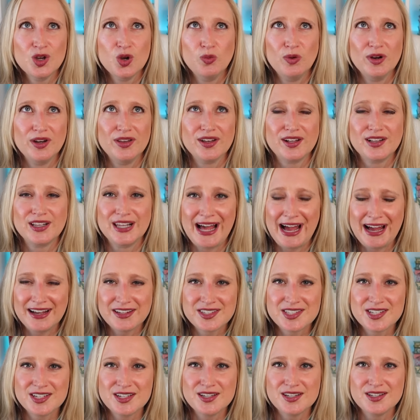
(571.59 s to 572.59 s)
where the
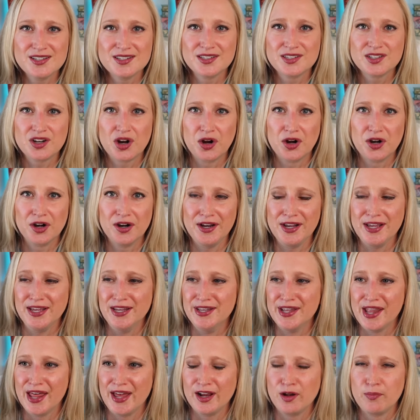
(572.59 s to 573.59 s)
classes are
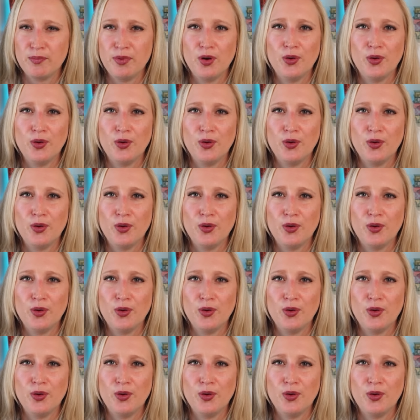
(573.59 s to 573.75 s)
in, like,